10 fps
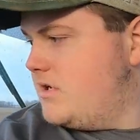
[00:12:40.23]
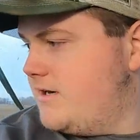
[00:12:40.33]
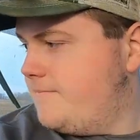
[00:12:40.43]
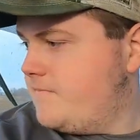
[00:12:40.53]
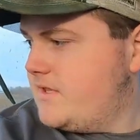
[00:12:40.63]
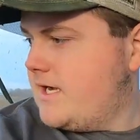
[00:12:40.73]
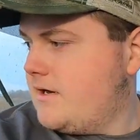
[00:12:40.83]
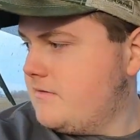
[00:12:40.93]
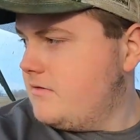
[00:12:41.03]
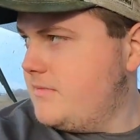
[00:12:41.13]
But
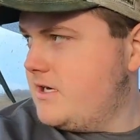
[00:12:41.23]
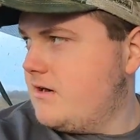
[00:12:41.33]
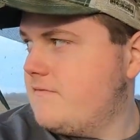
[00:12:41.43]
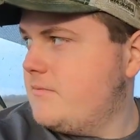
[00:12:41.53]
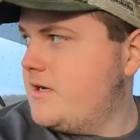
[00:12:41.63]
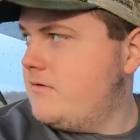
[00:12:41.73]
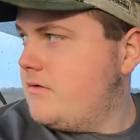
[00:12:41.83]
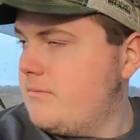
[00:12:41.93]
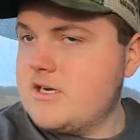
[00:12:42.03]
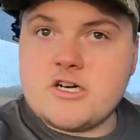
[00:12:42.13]
Dad's going to be here after a bit
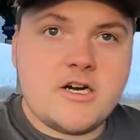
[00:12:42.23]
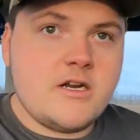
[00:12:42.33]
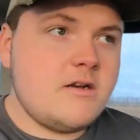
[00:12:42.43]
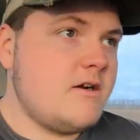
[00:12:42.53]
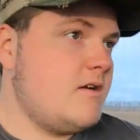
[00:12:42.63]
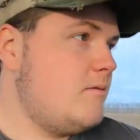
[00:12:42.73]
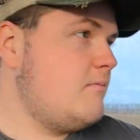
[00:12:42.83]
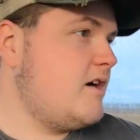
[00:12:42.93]
with my truck and the